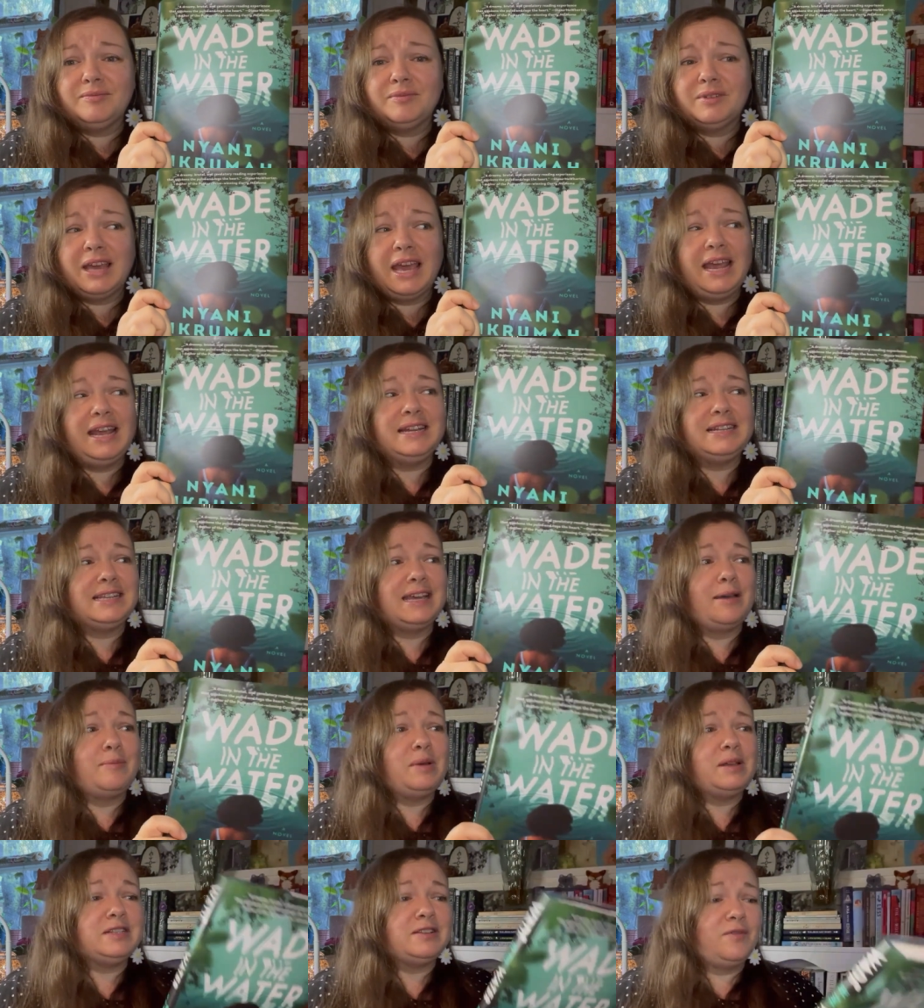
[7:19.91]
keen to
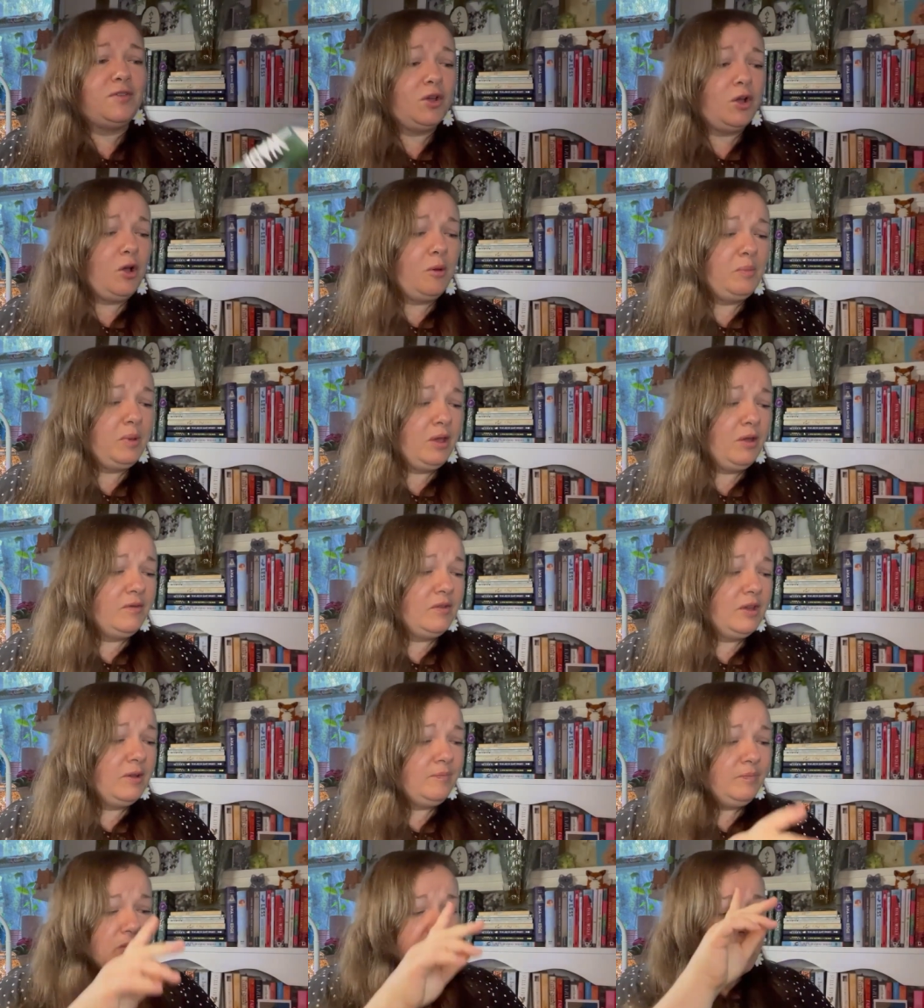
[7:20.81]
get myself a copy of
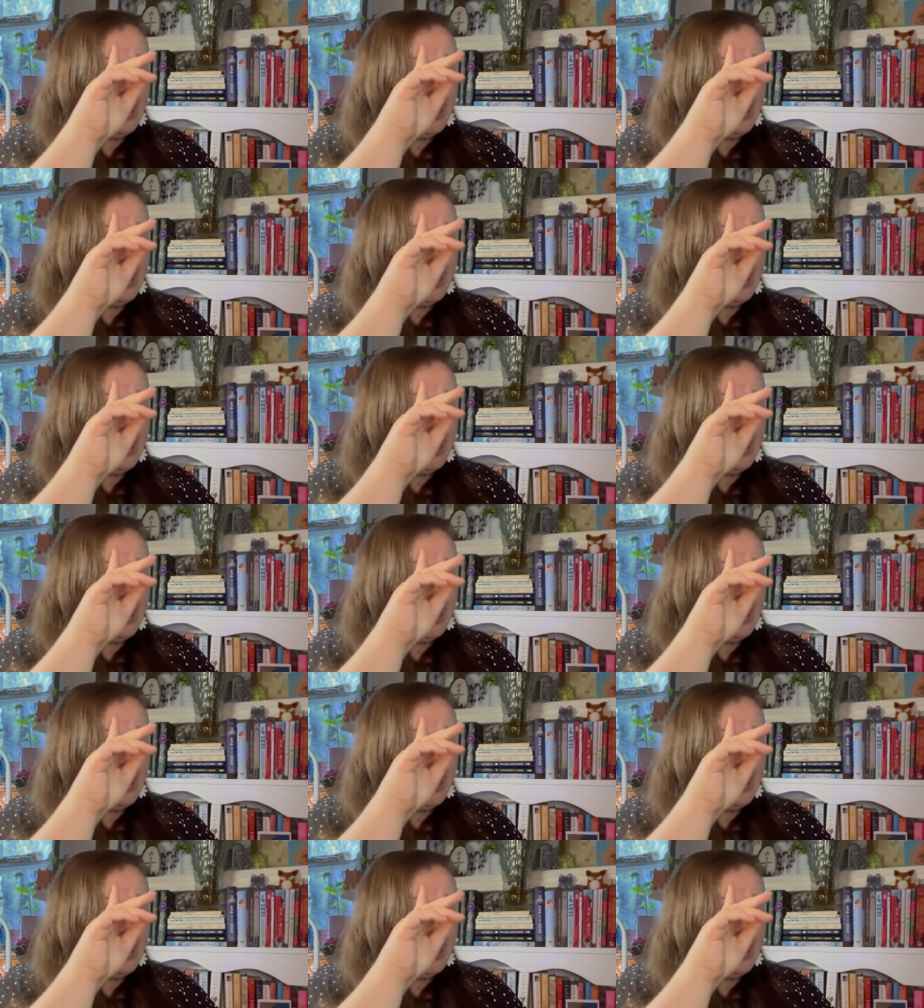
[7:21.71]
it